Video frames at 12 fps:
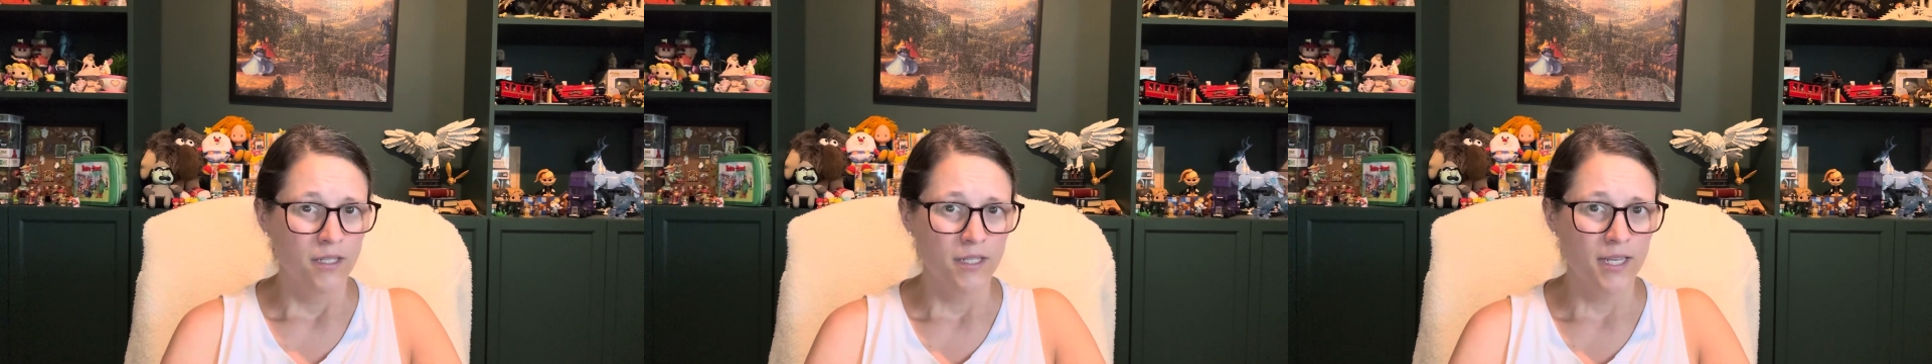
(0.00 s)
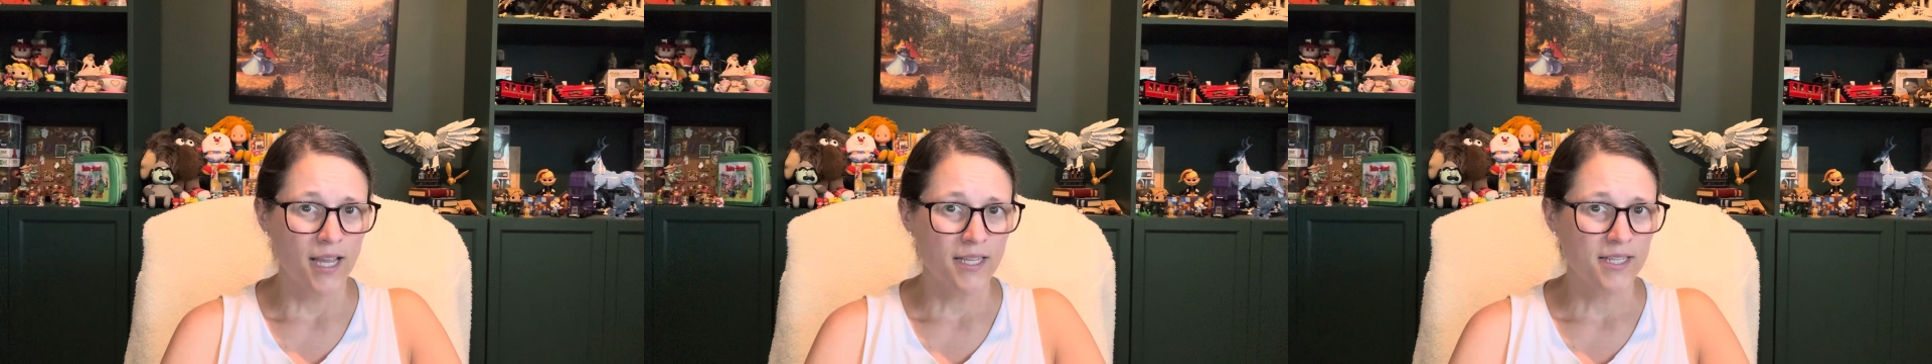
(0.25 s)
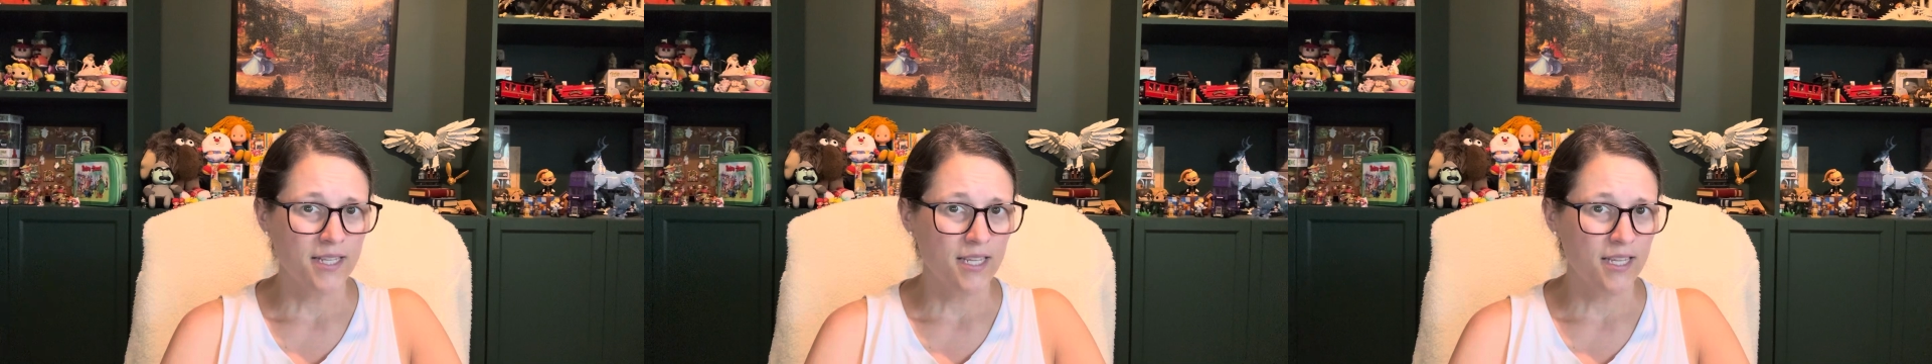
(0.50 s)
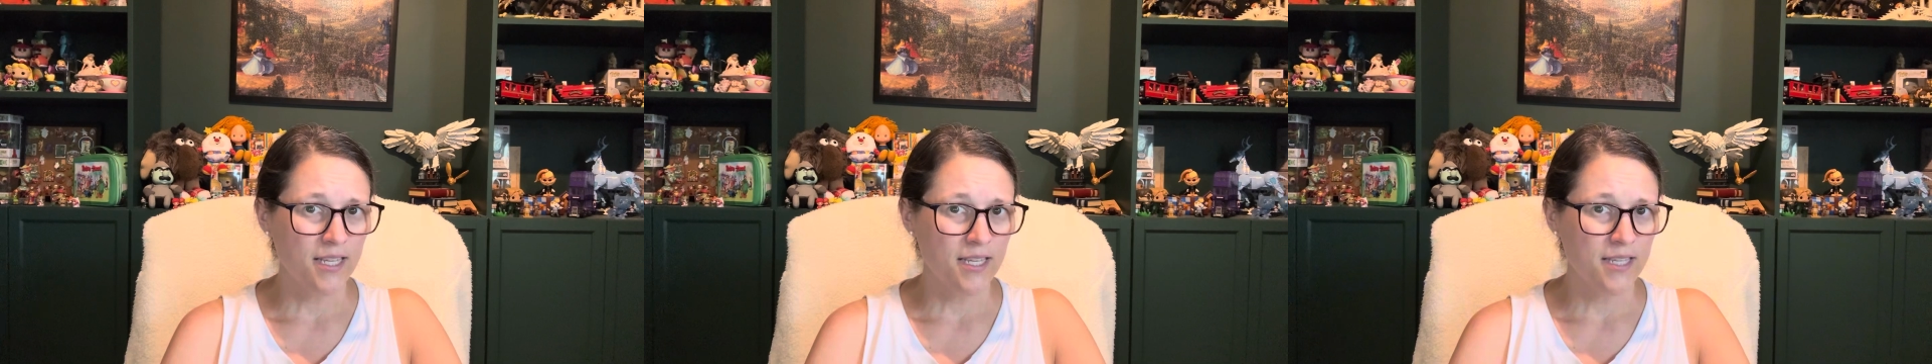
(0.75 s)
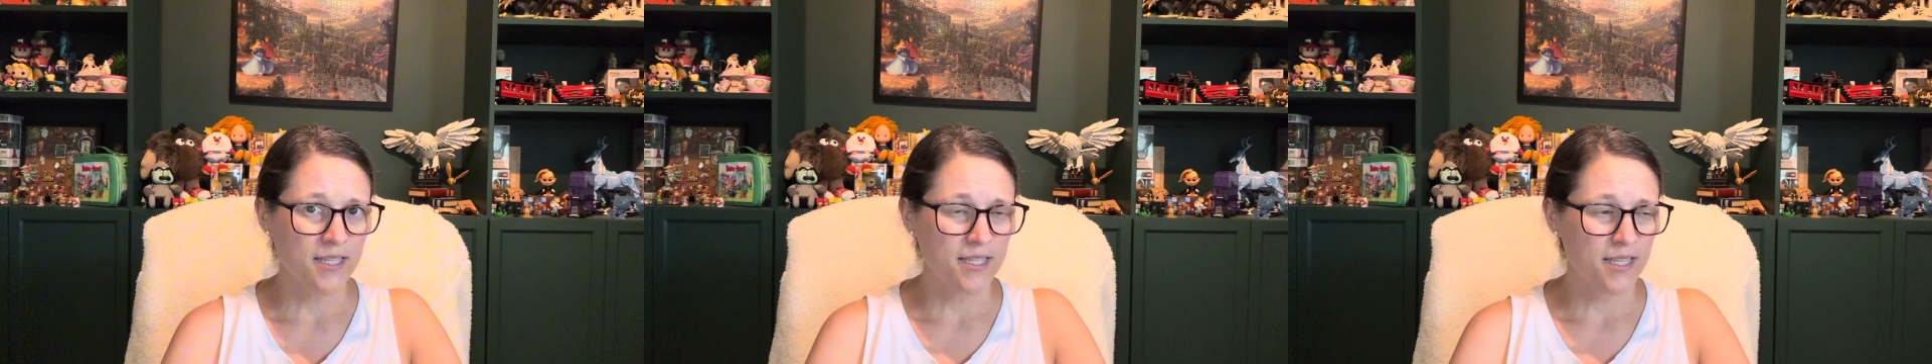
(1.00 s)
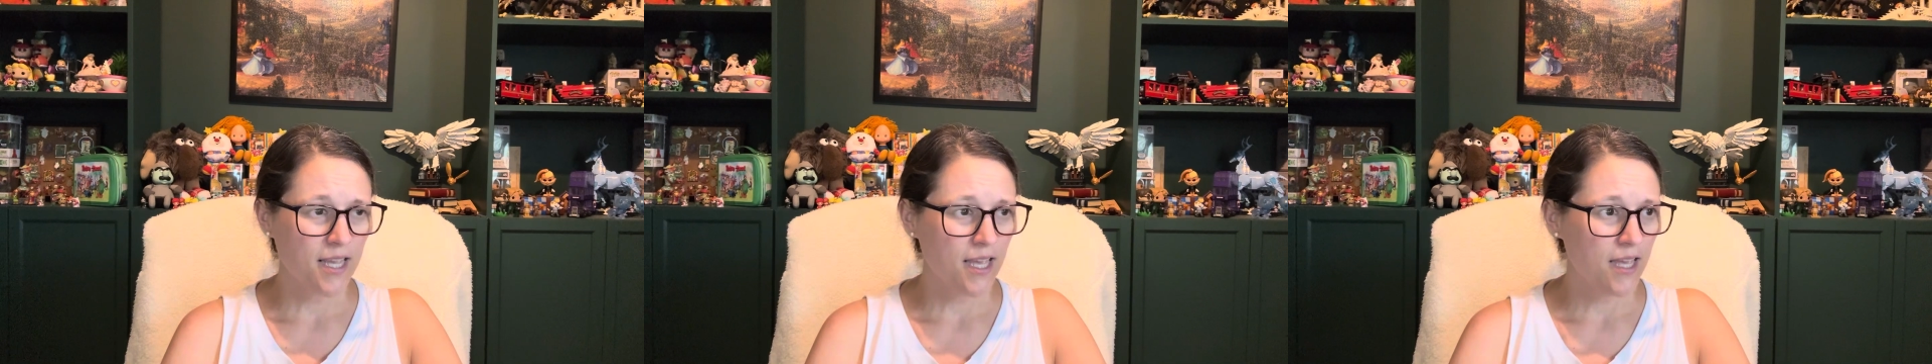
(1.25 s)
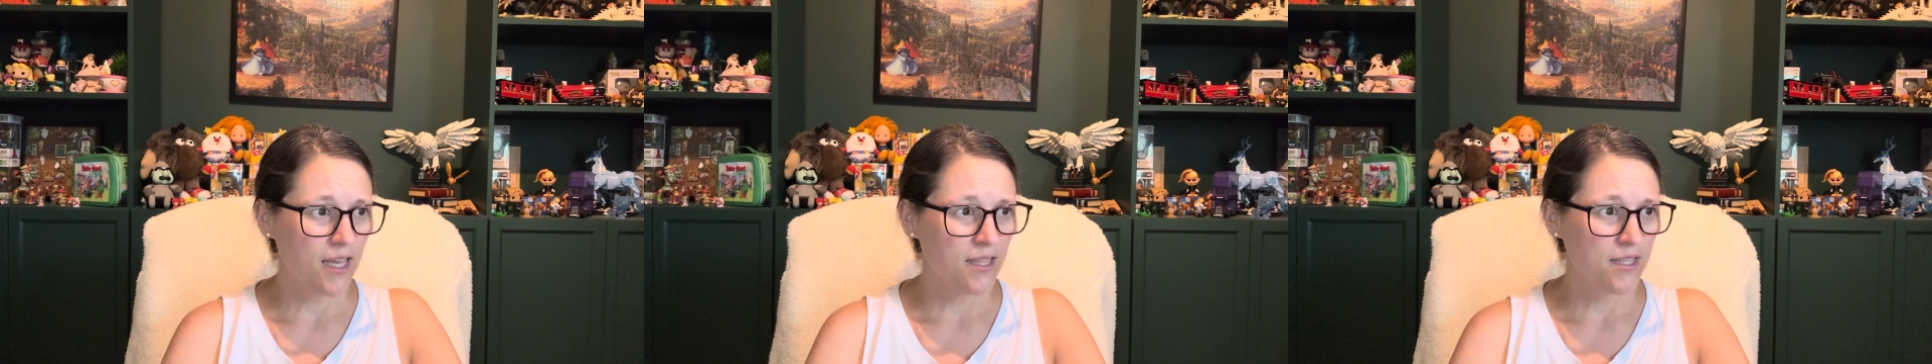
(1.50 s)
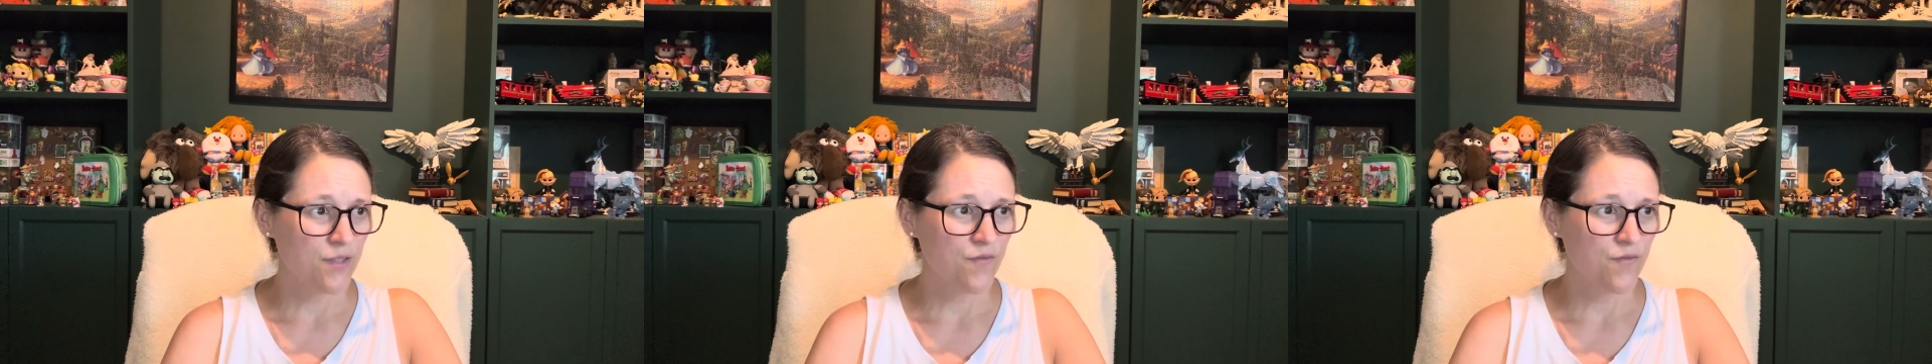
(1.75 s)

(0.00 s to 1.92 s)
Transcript: Next is this